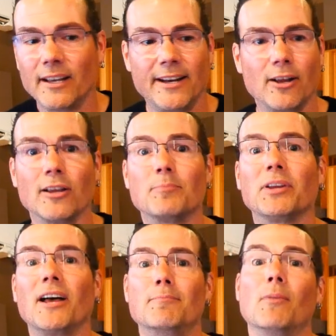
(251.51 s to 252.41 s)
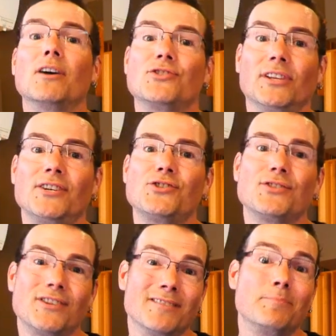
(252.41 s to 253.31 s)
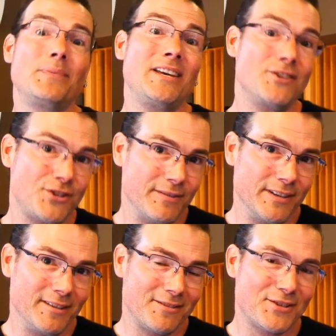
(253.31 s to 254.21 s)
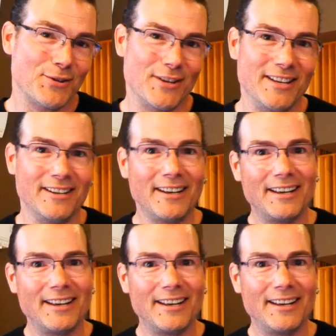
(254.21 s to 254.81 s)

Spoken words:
and I'll apply modulation to the pitch of it so that